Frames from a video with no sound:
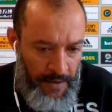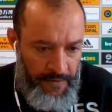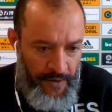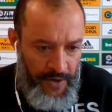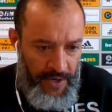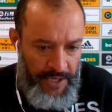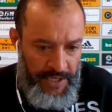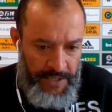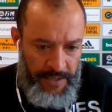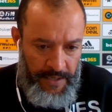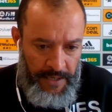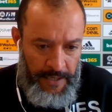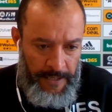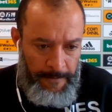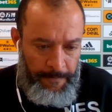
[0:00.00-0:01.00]
for us
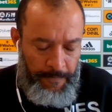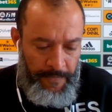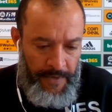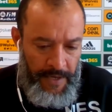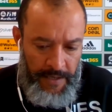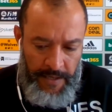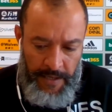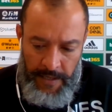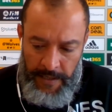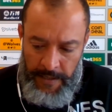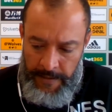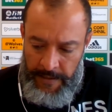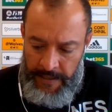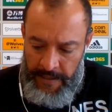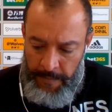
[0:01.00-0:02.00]
in
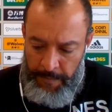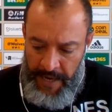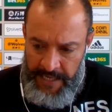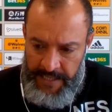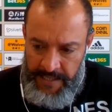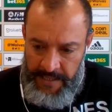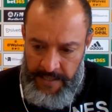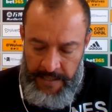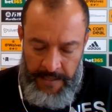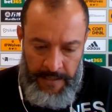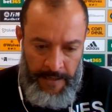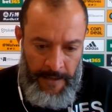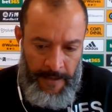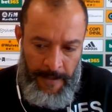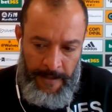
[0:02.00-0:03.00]
the past.
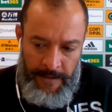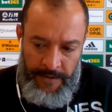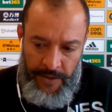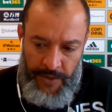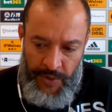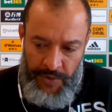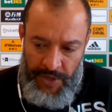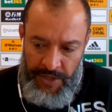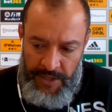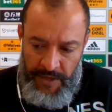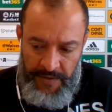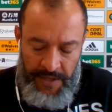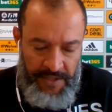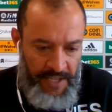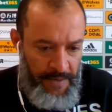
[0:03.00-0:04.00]
The routines
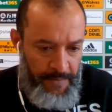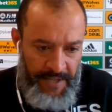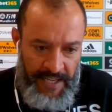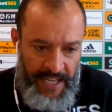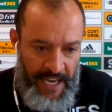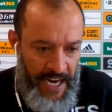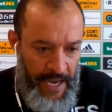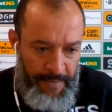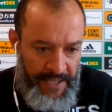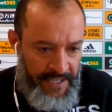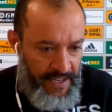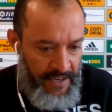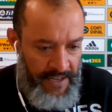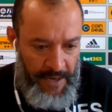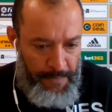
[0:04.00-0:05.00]
of the team, the dynamics
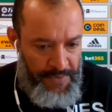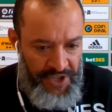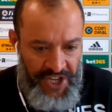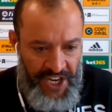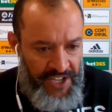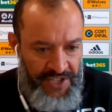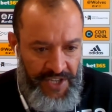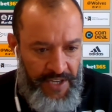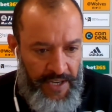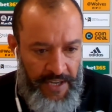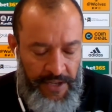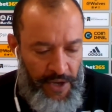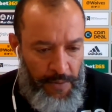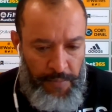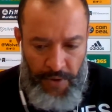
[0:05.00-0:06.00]
are keep changing,
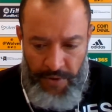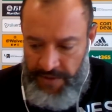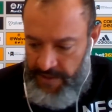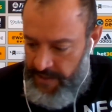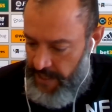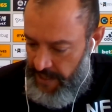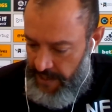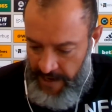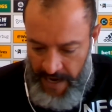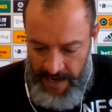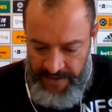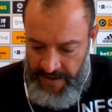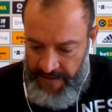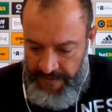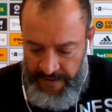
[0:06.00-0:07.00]
and the opponents
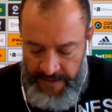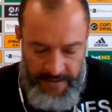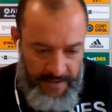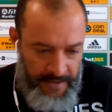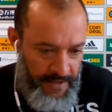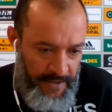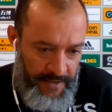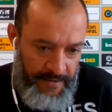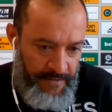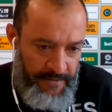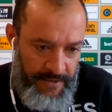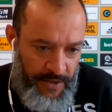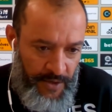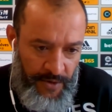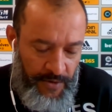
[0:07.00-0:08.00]
are different.
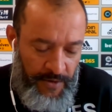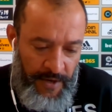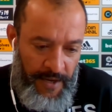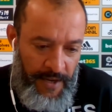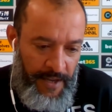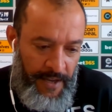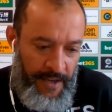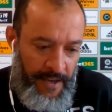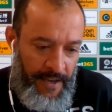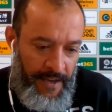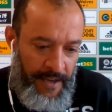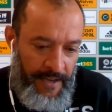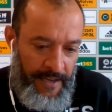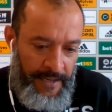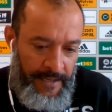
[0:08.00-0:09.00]
So
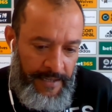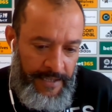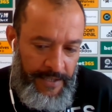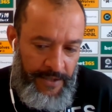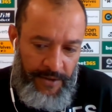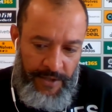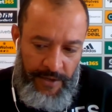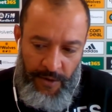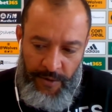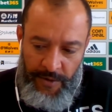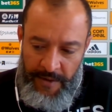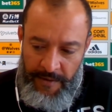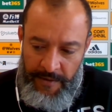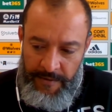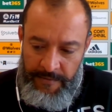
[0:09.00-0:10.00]
it's not
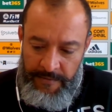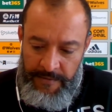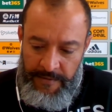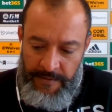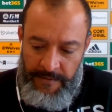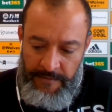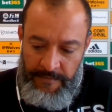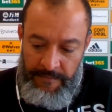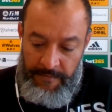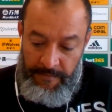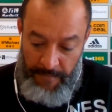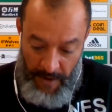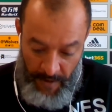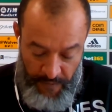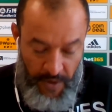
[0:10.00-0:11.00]
only.
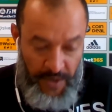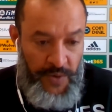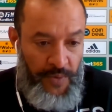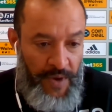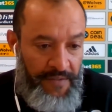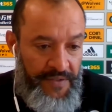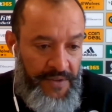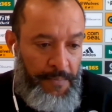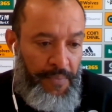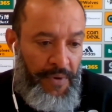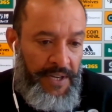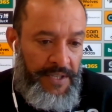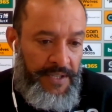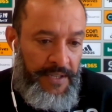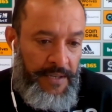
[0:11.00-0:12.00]
Of course, we have to
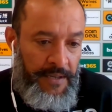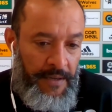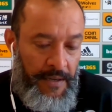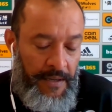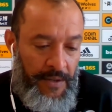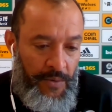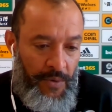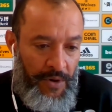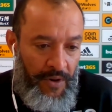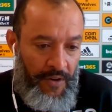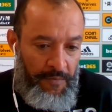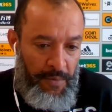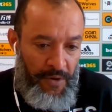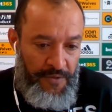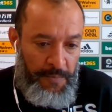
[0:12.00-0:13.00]
praise the work
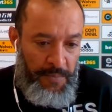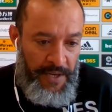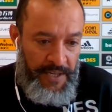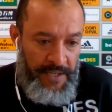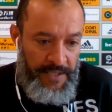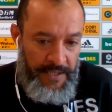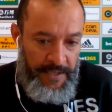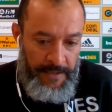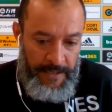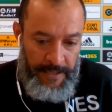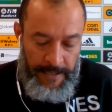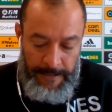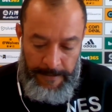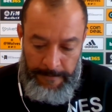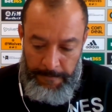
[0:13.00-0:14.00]
of both players,
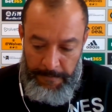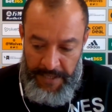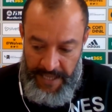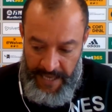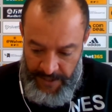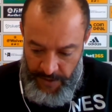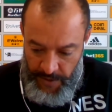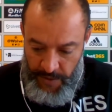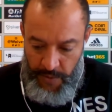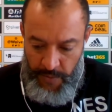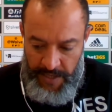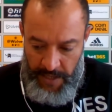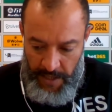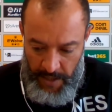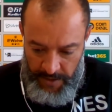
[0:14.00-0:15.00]
but it has to do
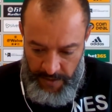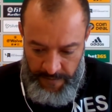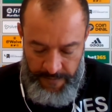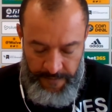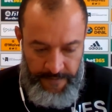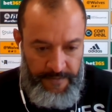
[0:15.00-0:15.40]
with a lot of